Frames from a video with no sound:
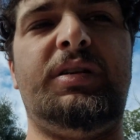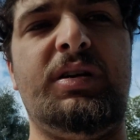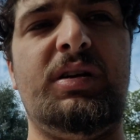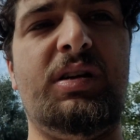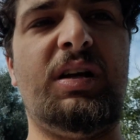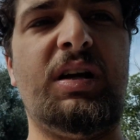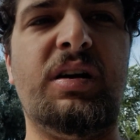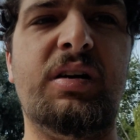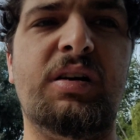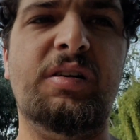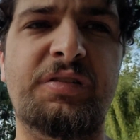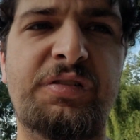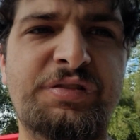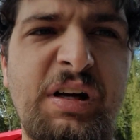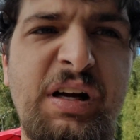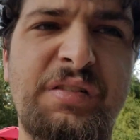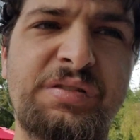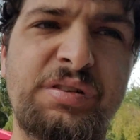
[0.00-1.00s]
there that are
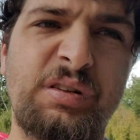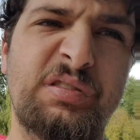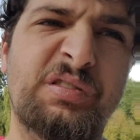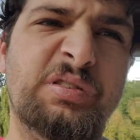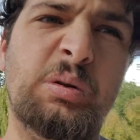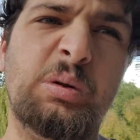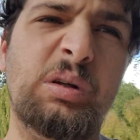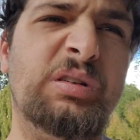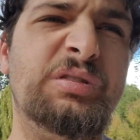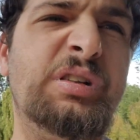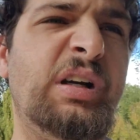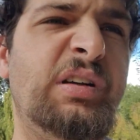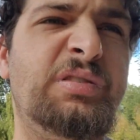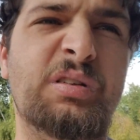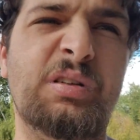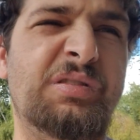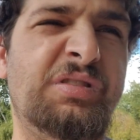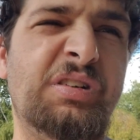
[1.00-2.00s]
5'4",
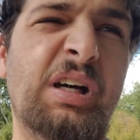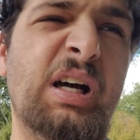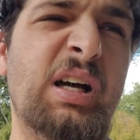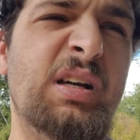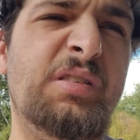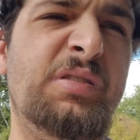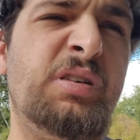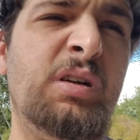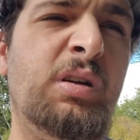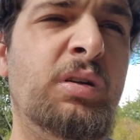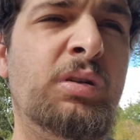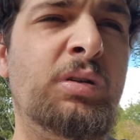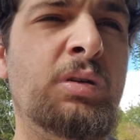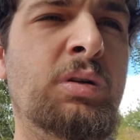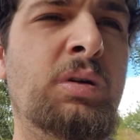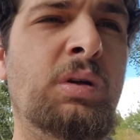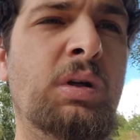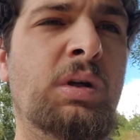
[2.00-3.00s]
5'5".
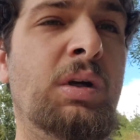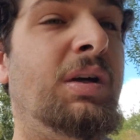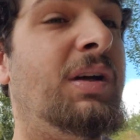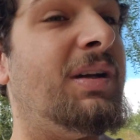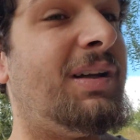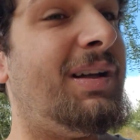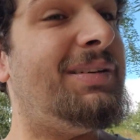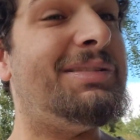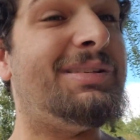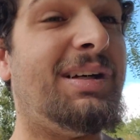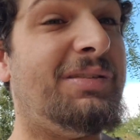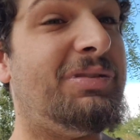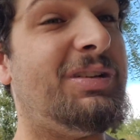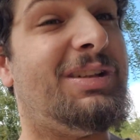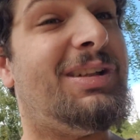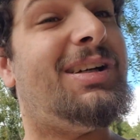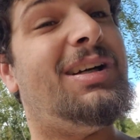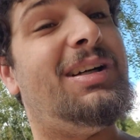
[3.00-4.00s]
That's
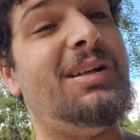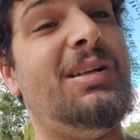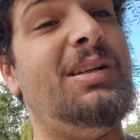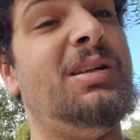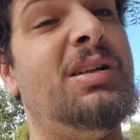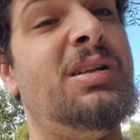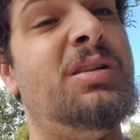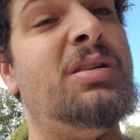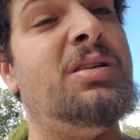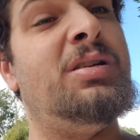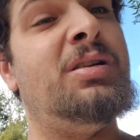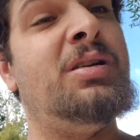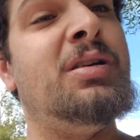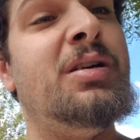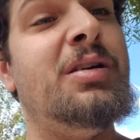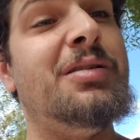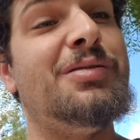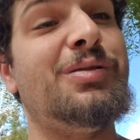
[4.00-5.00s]
average height.
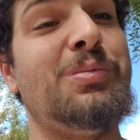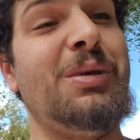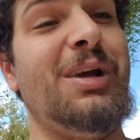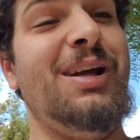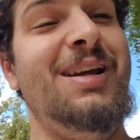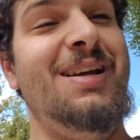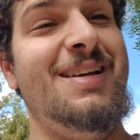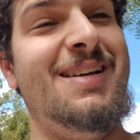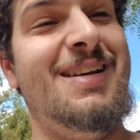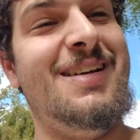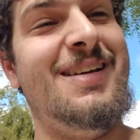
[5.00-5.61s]
For me,